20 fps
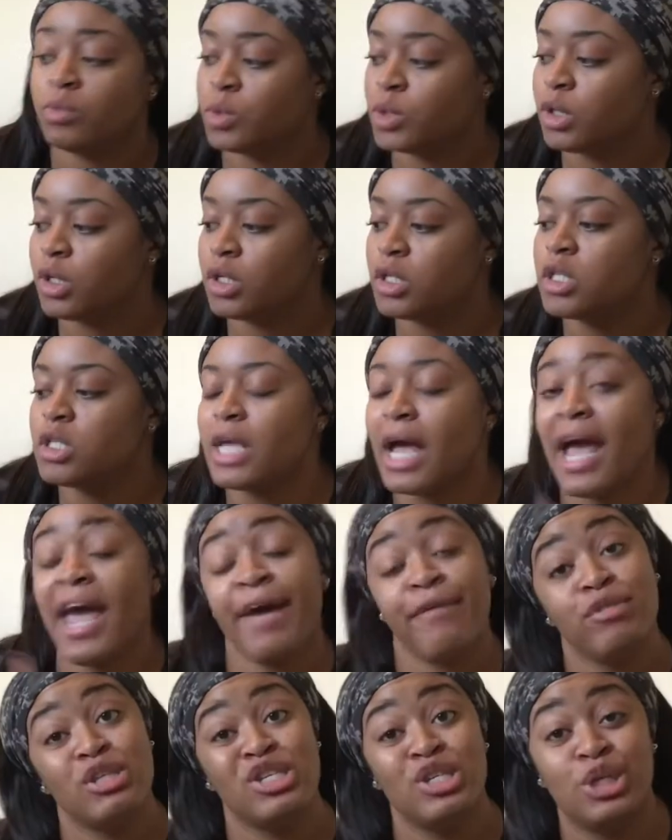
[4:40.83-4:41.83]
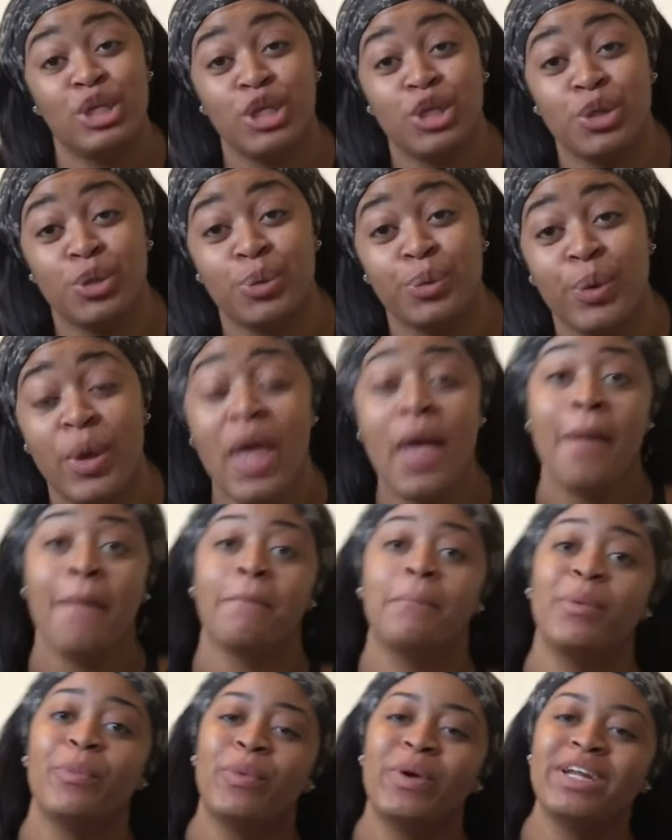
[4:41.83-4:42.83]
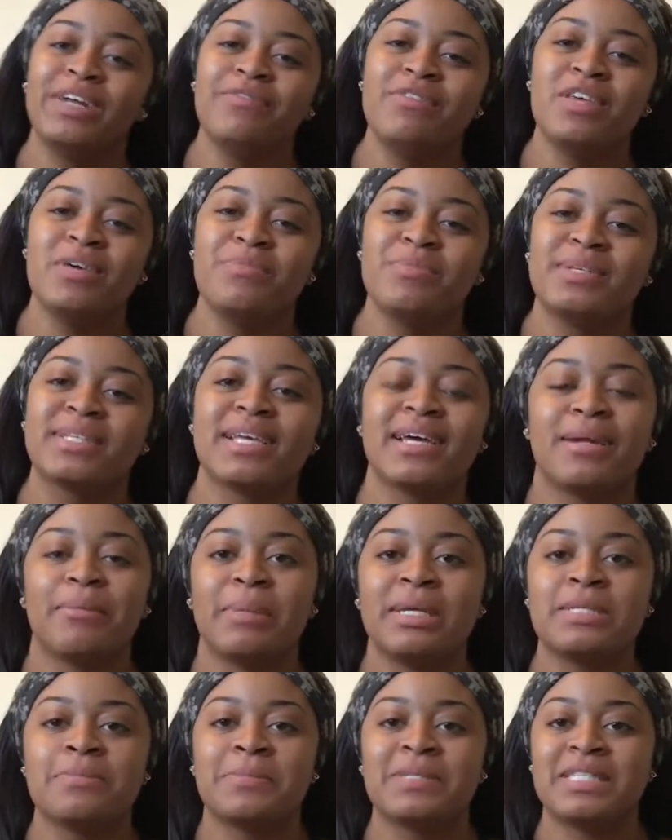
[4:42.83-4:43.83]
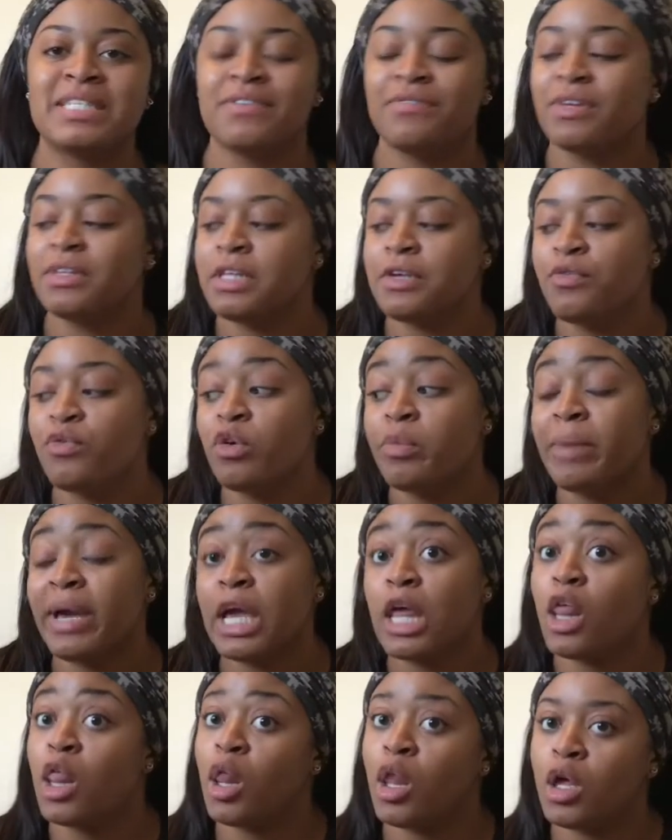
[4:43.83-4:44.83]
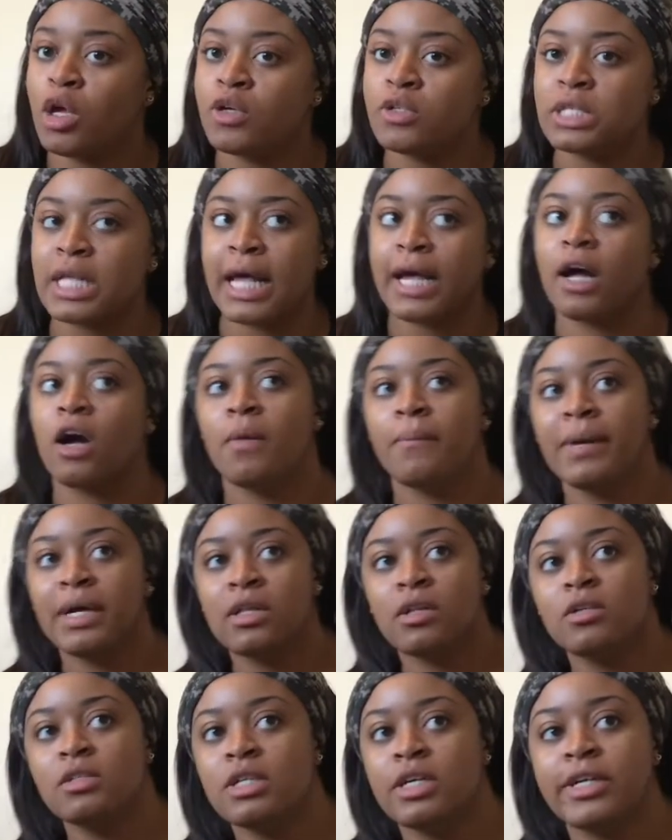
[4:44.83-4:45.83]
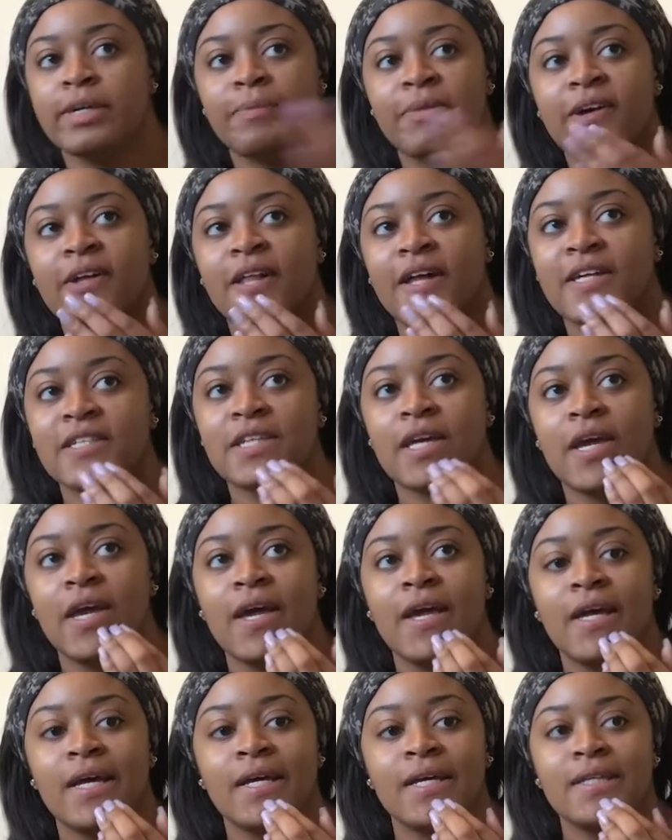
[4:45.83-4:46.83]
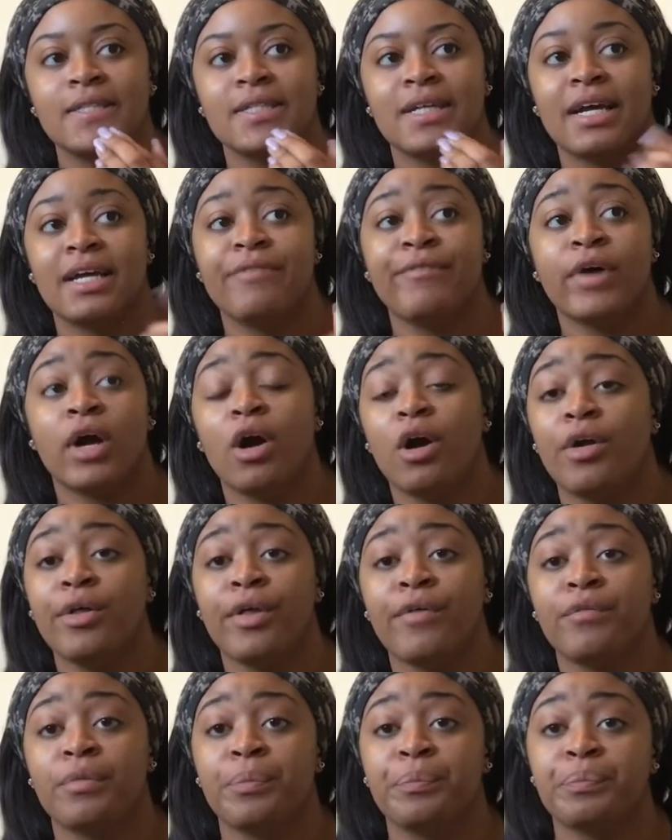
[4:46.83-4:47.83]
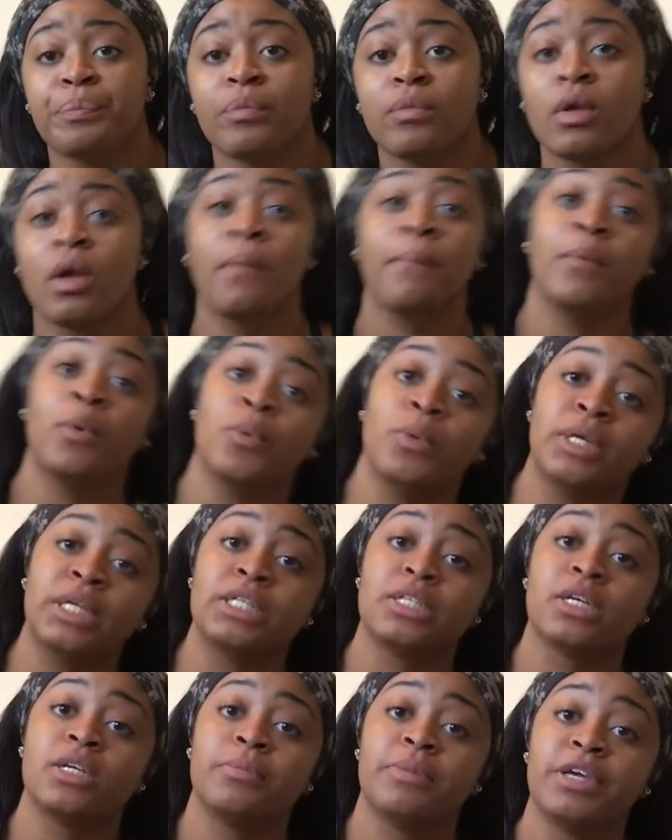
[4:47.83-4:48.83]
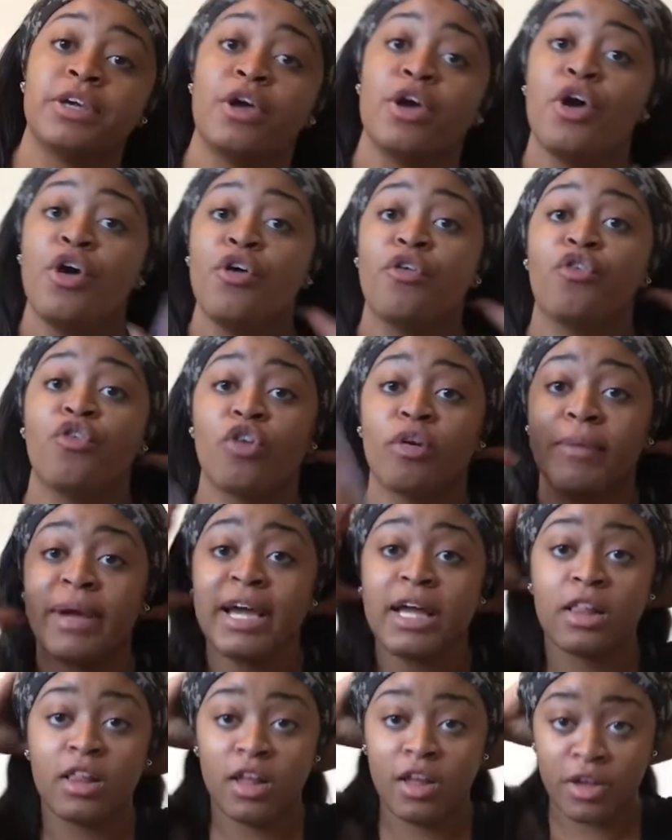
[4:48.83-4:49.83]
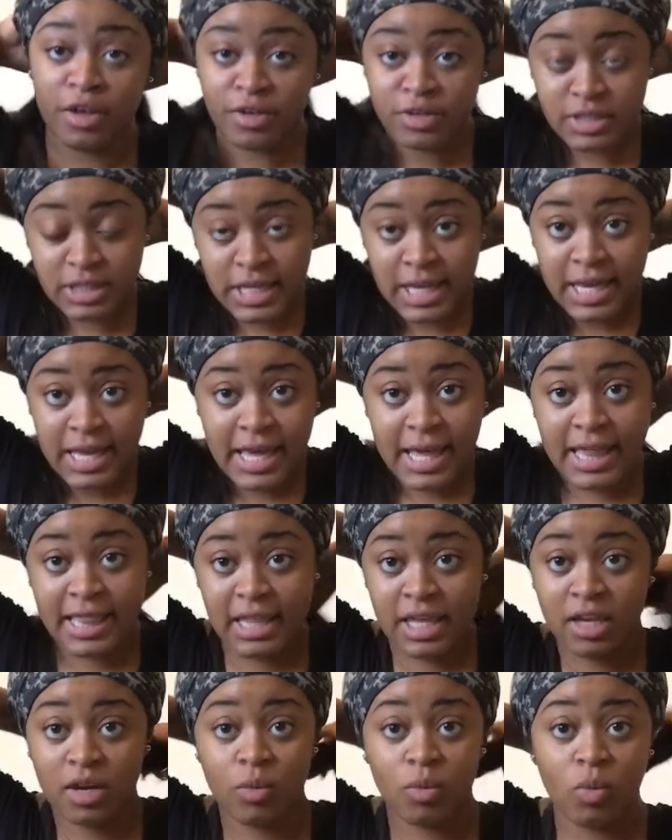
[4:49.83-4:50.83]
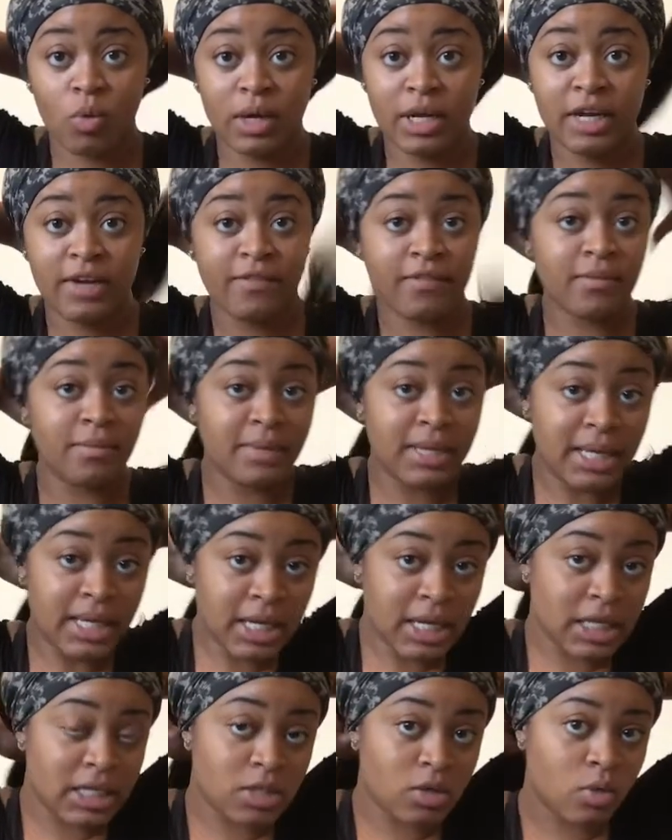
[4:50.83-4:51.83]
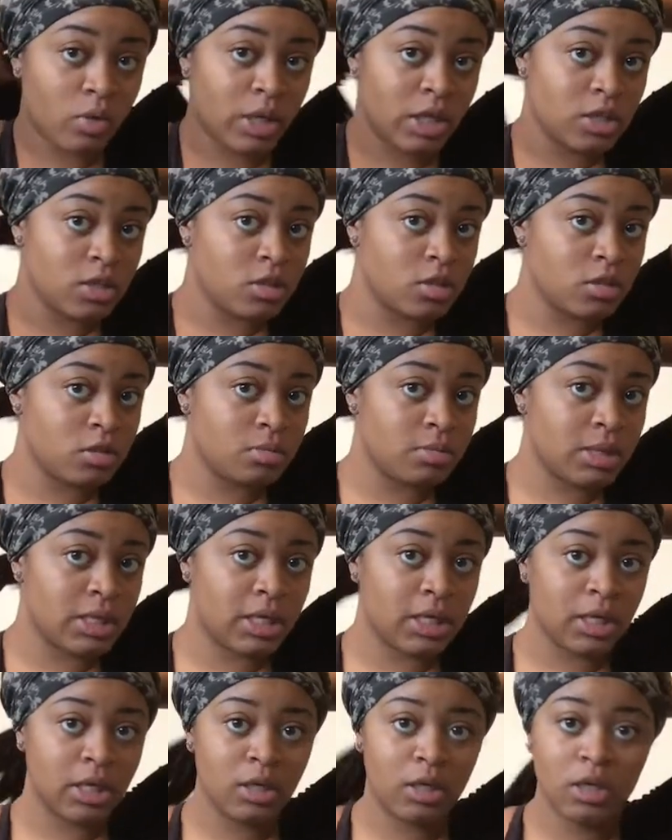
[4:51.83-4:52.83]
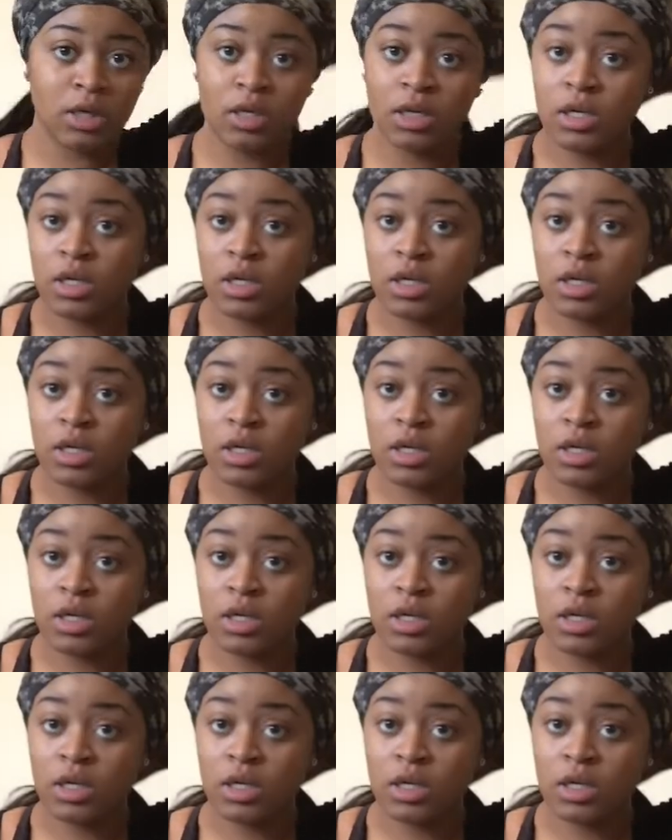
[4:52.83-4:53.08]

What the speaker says: Well, I have 2, but one of them is going to be specifically for my clothes, like all my clothes that are in my closet. It's not even all of them, but one is going to be for my clothes, and then one of them is going to be,